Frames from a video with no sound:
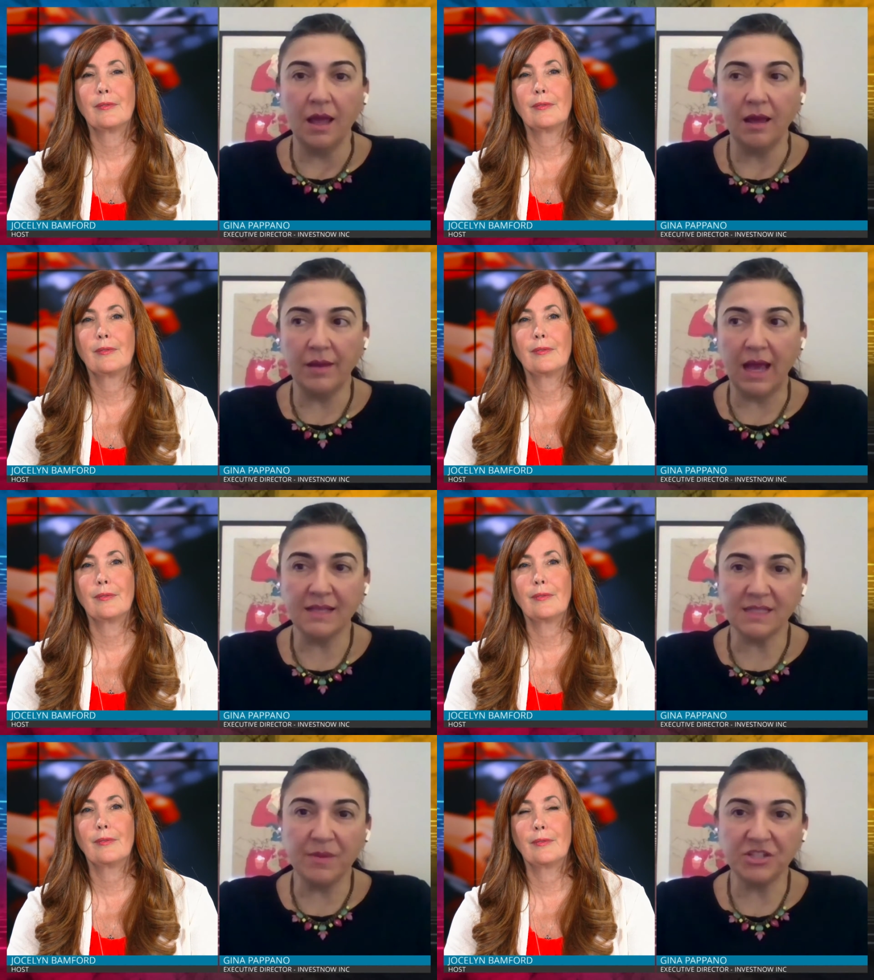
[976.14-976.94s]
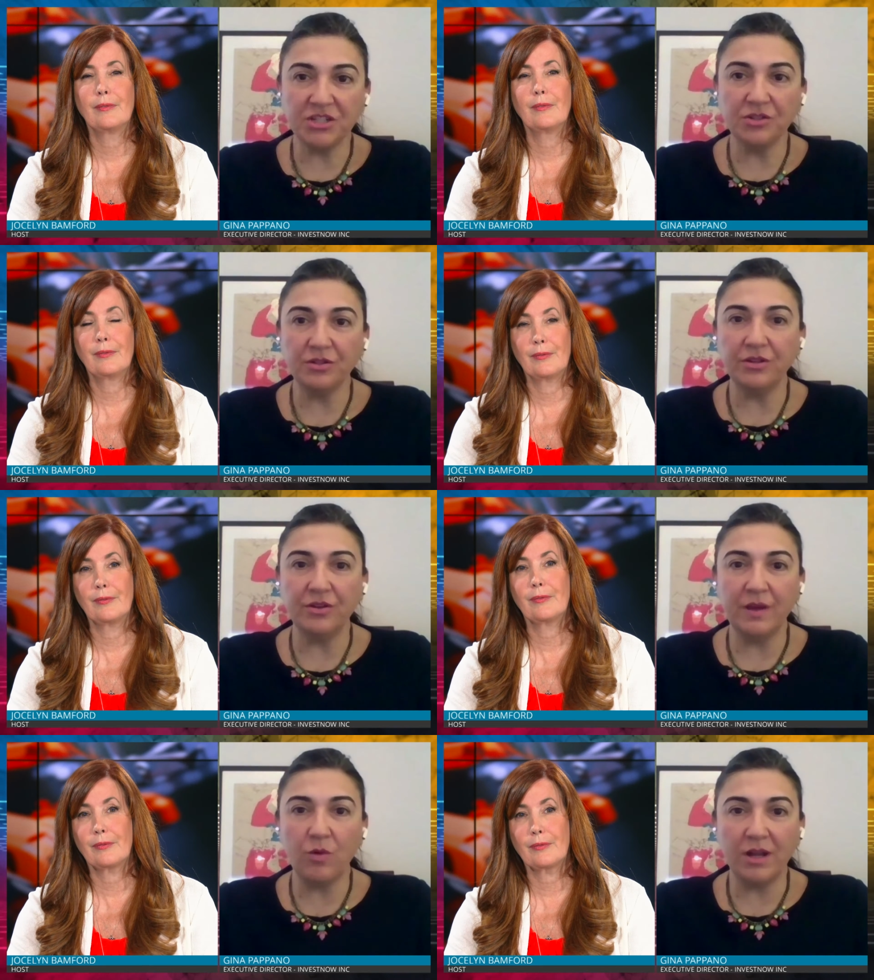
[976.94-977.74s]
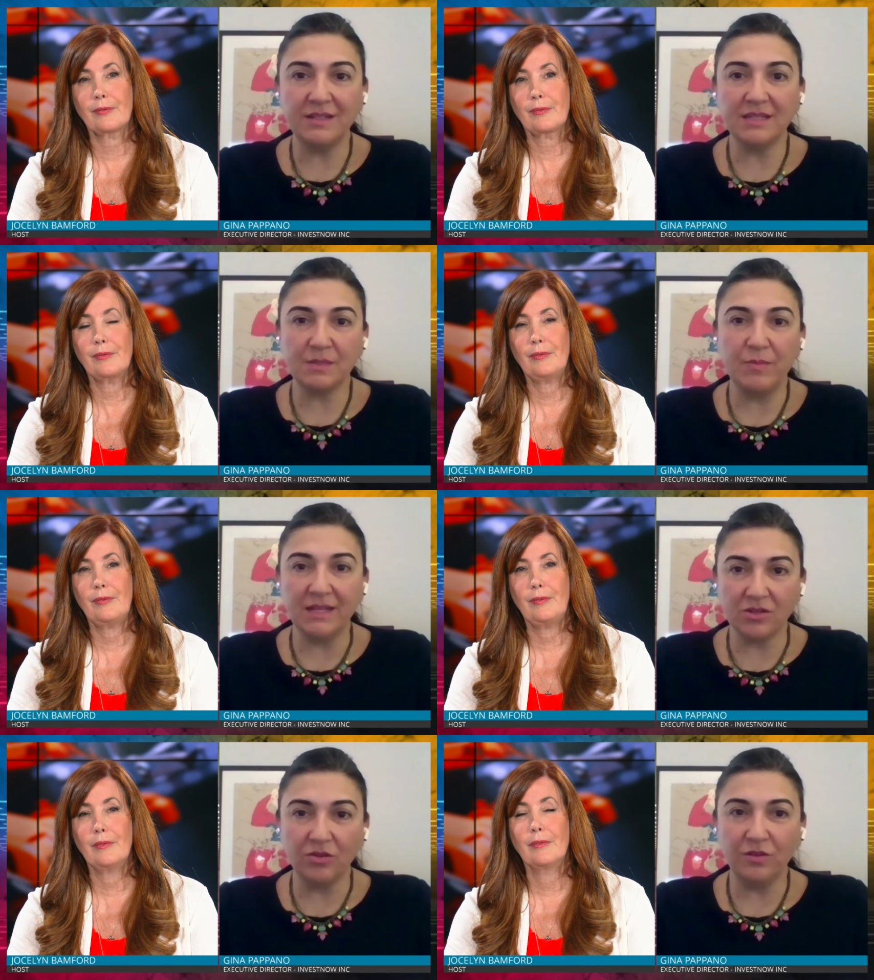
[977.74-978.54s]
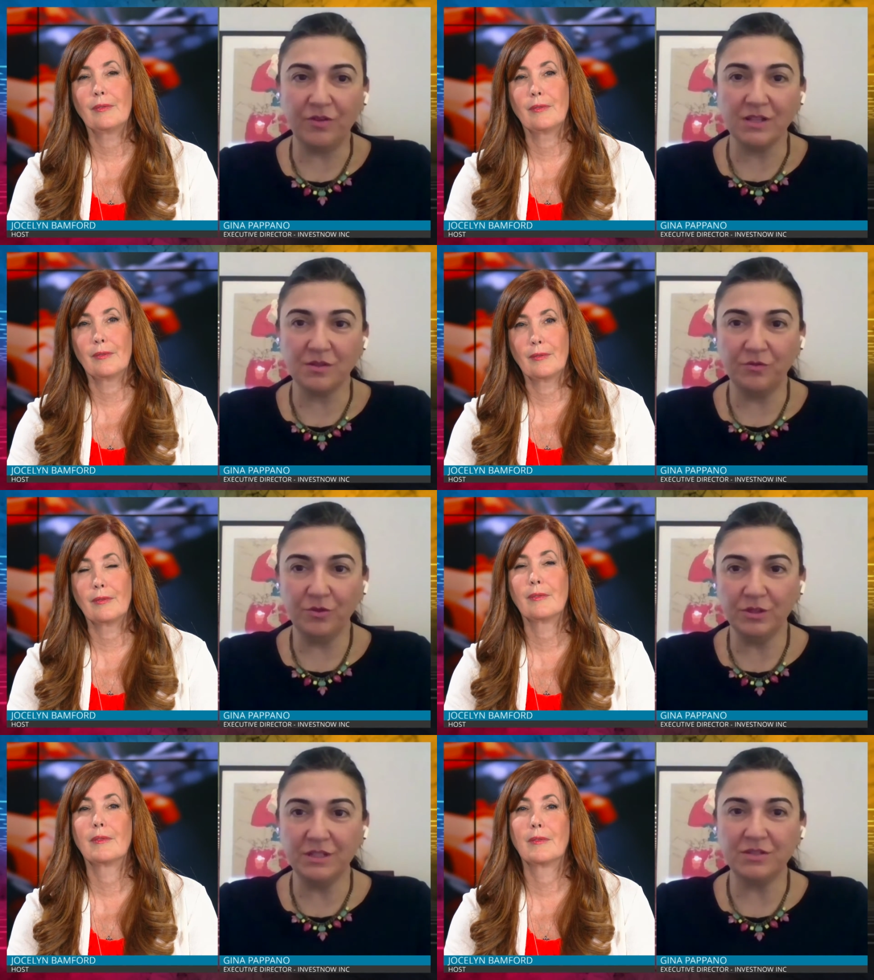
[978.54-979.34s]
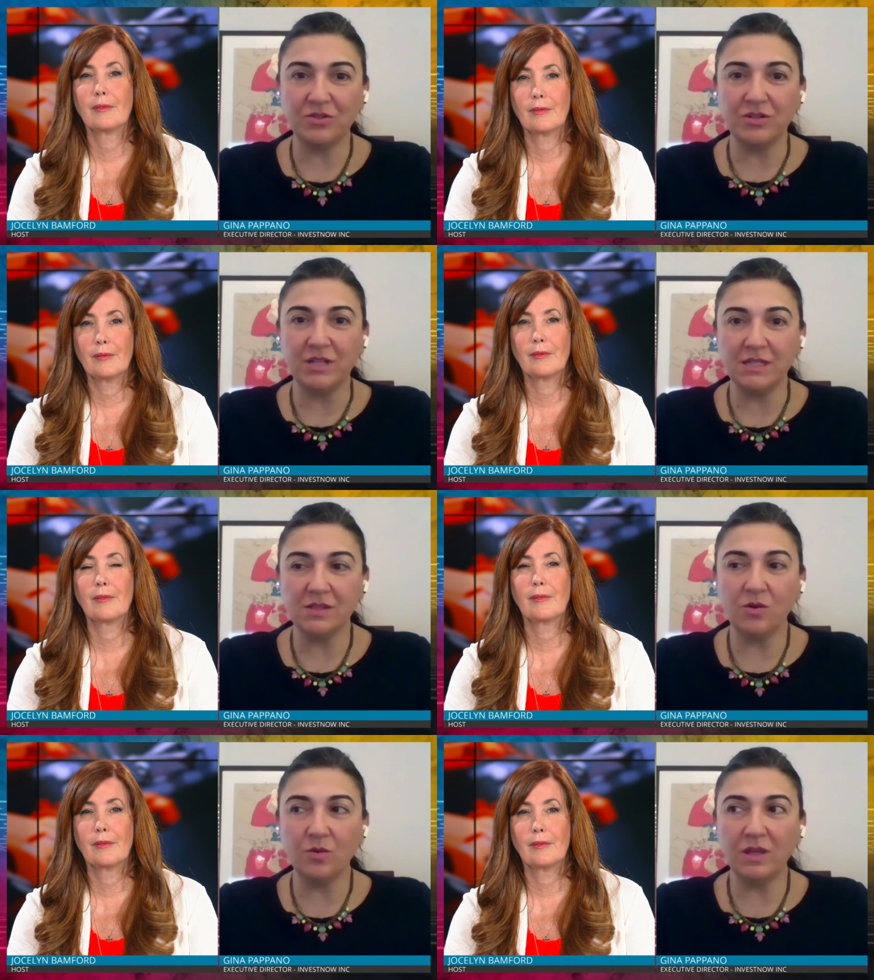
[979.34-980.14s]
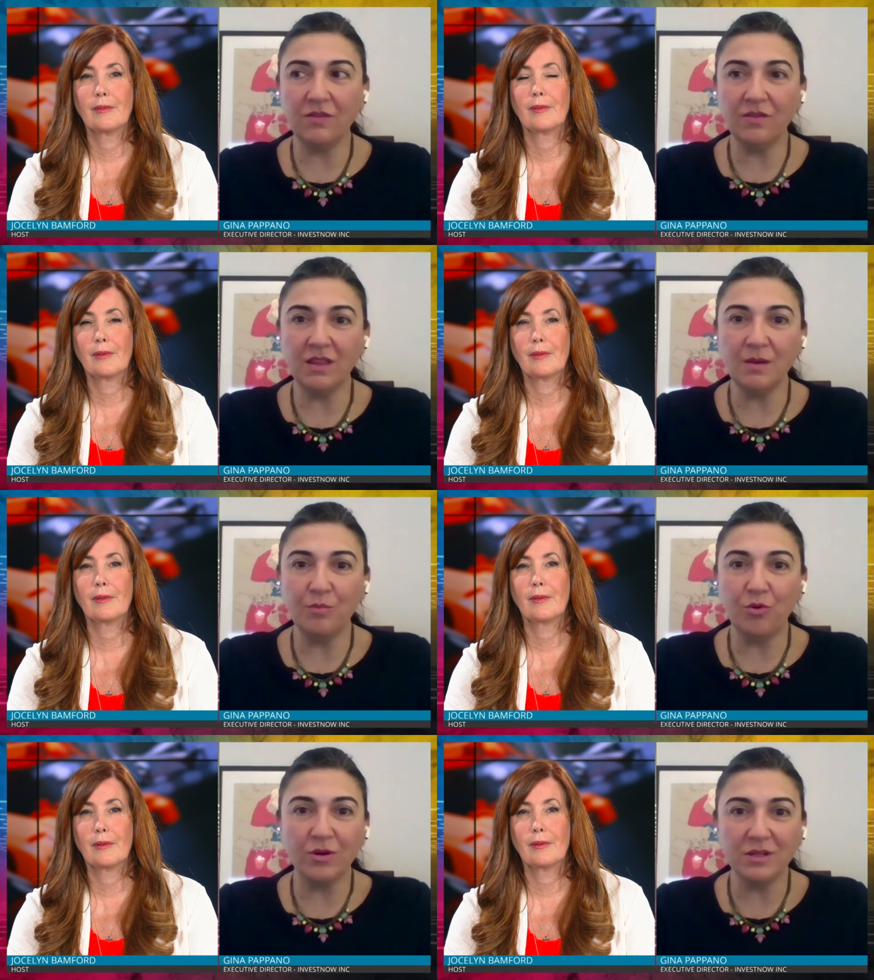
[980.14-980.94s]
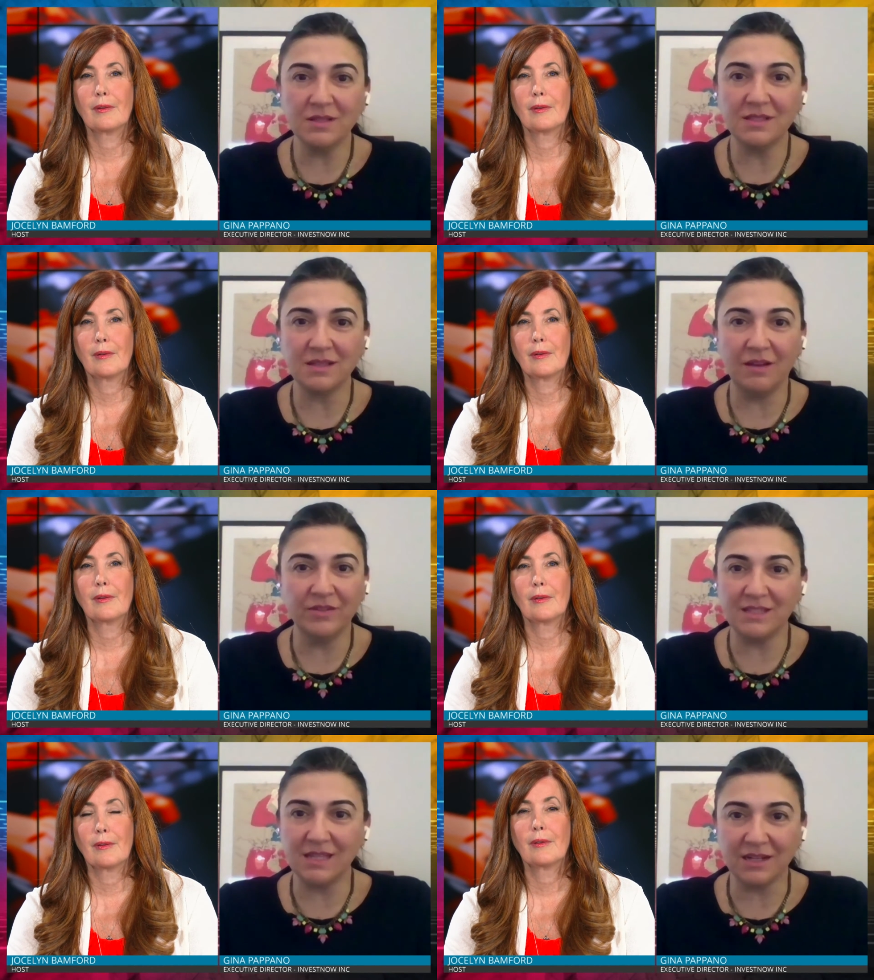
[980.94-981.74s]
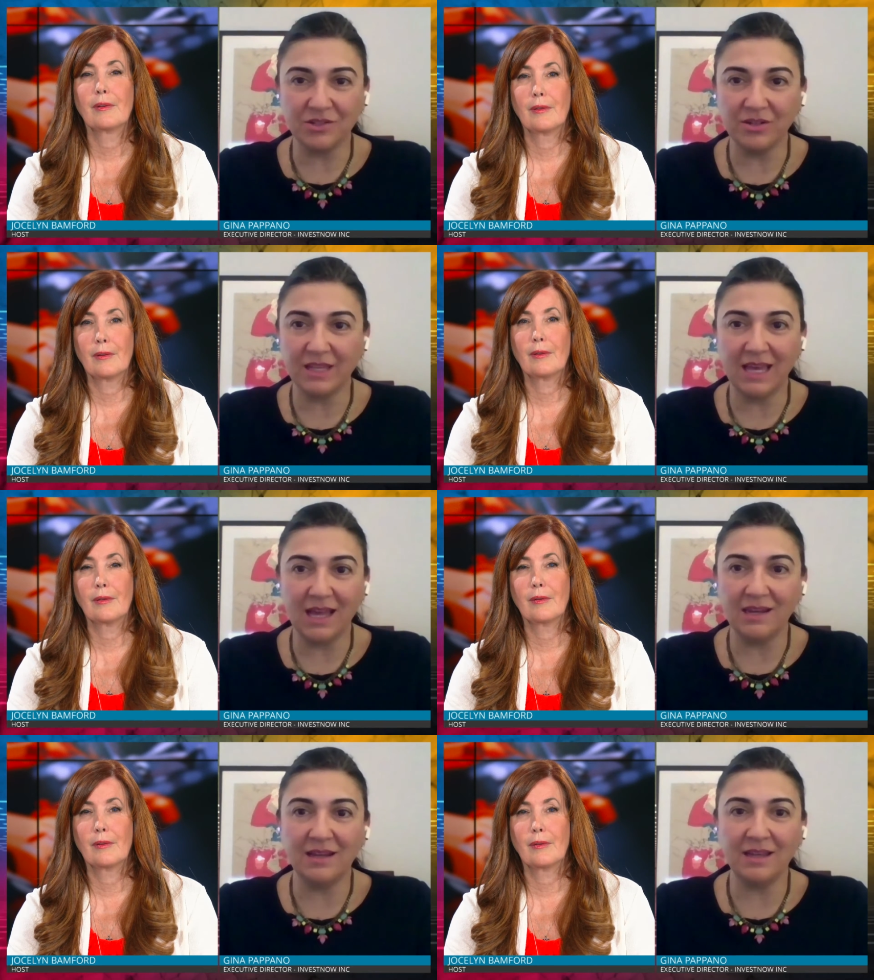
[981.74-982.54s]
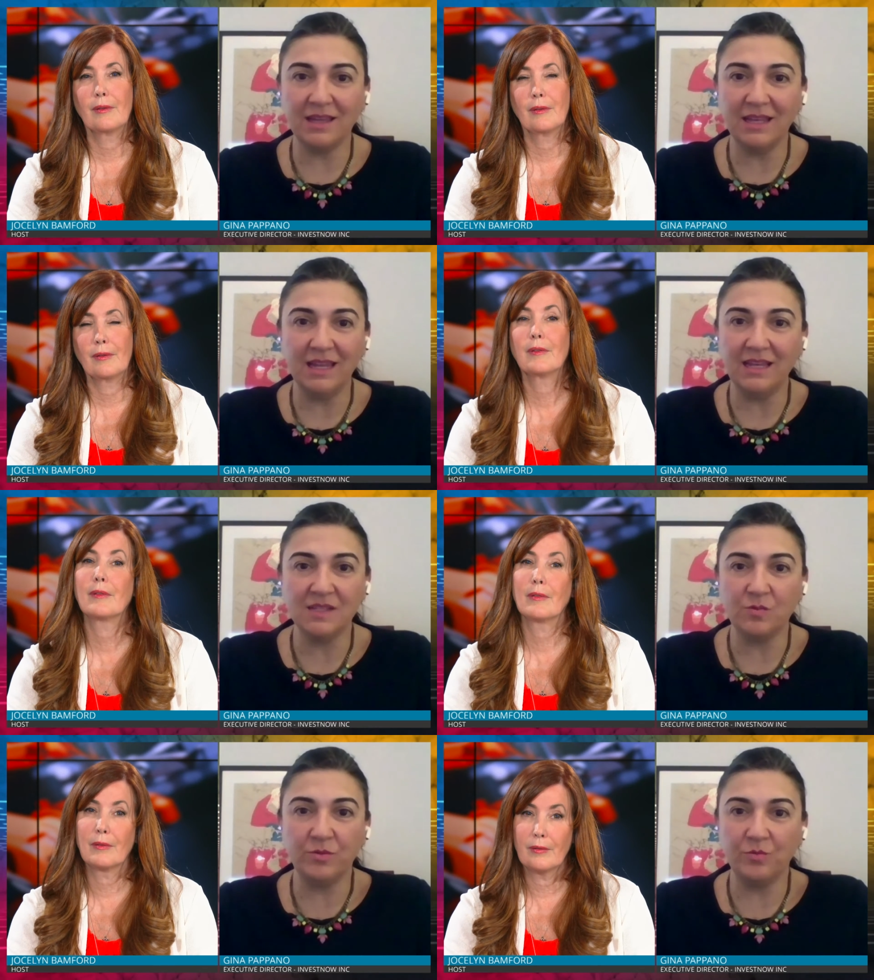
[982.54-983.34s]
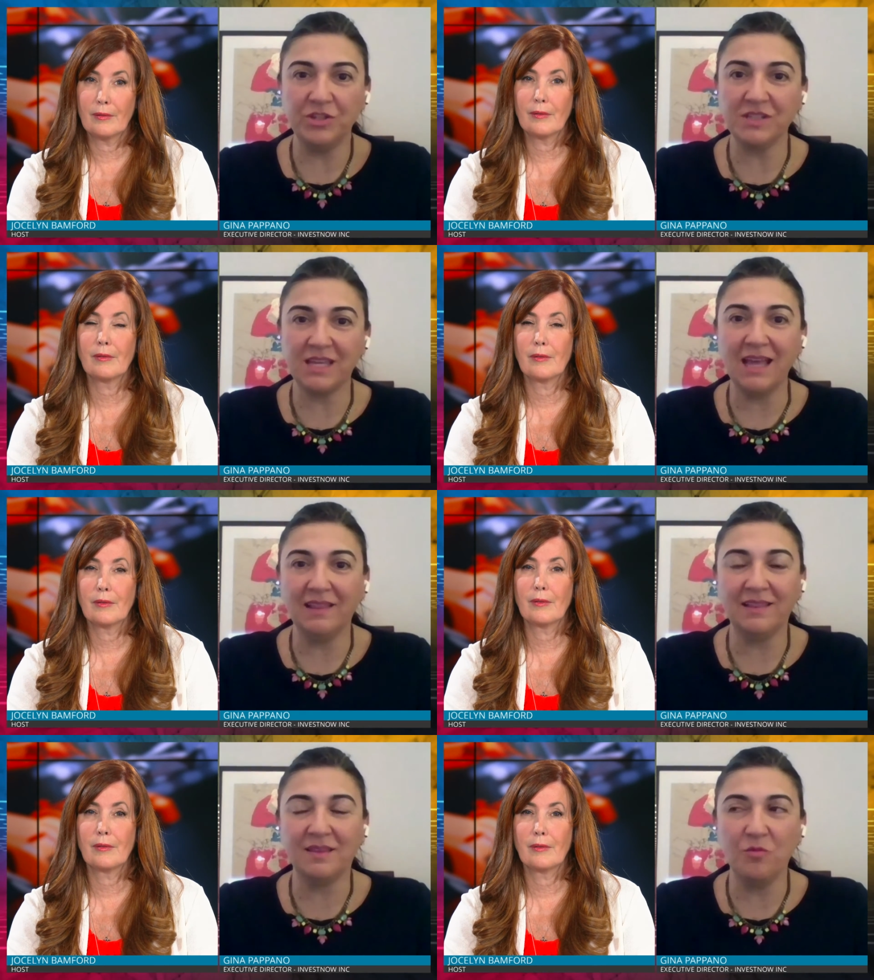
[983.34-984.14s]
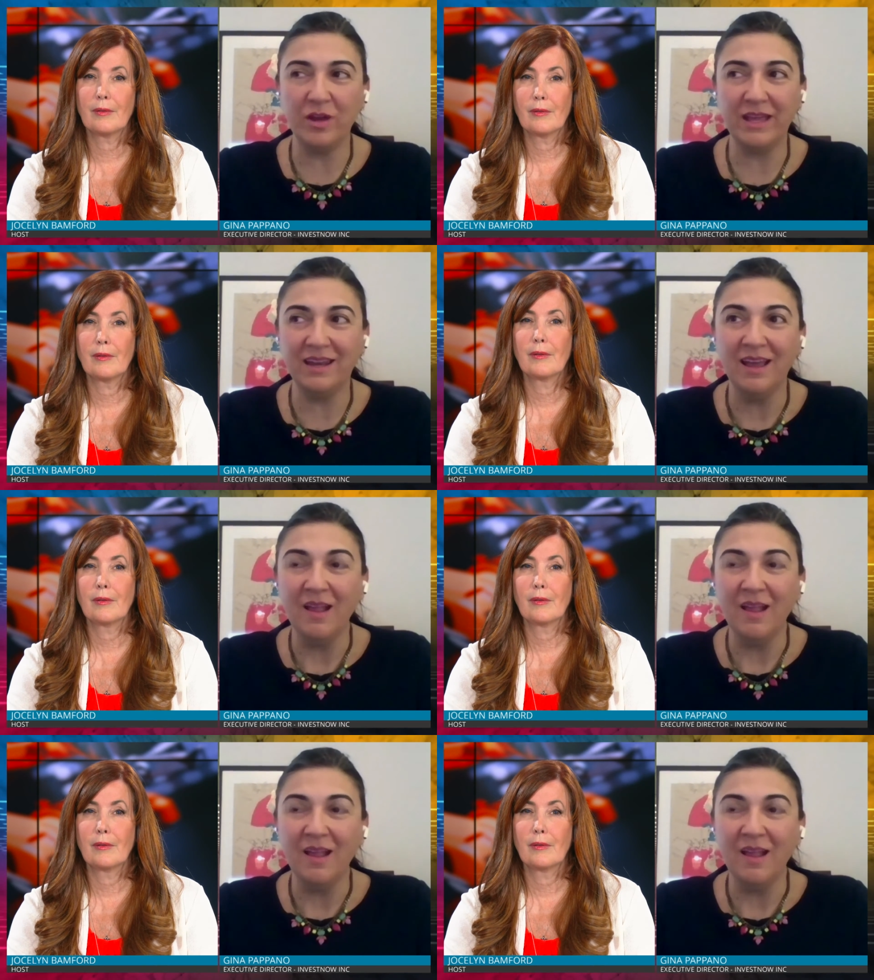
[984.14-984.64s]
Speaker 1: And as I mentioned earlier, they want to dismantle the fossil fuel industry. So, given the importance of the sector to Canada and Canadians, we just can't let them win.